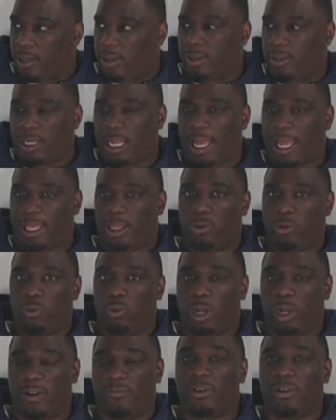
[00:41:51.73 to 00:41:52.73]
You know, like you
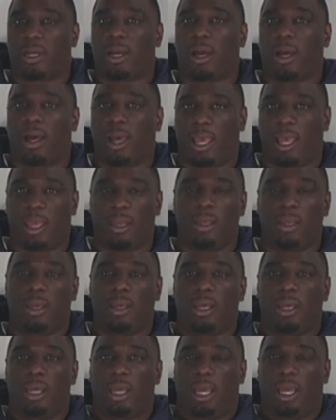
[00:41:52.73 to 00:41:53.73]
one of a kind,
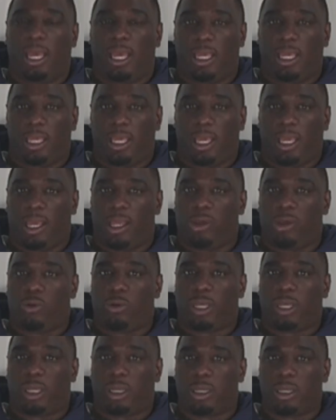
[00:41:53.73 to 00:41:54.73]
and you
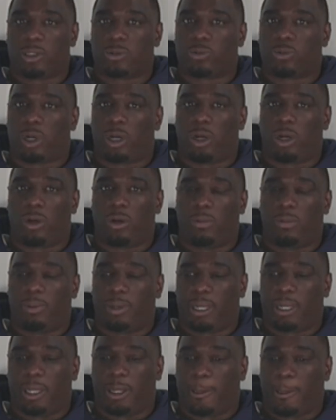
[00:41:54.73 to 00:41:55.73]
killing this role,
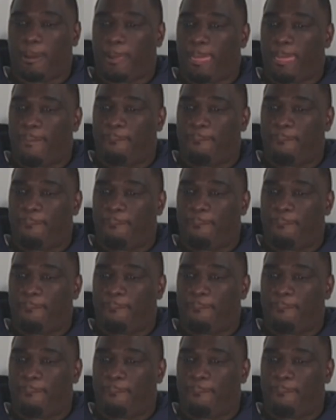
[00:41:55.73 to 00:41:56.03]
but